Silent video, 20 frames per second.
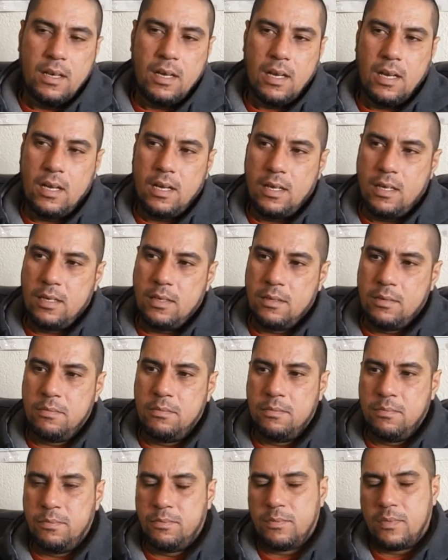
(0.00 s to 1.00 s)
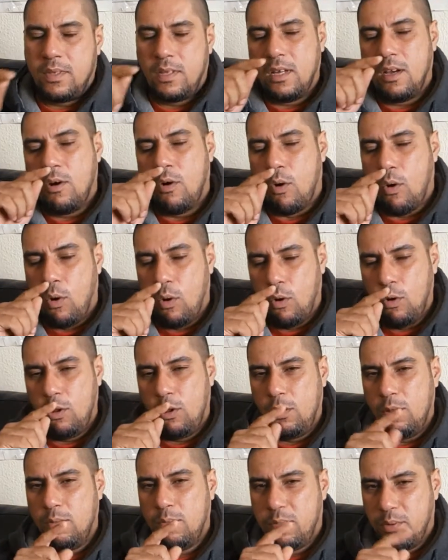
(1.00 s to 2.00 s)
The
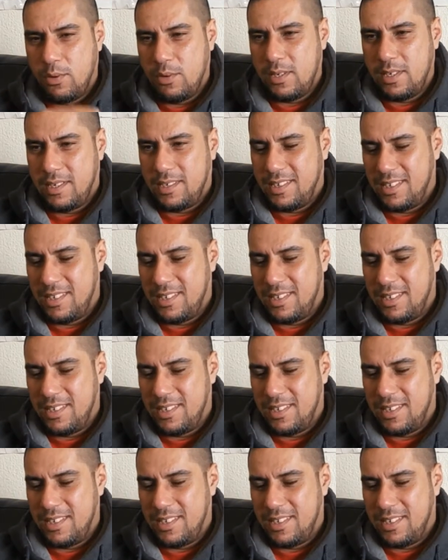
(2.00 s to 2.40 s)
Whole Boys.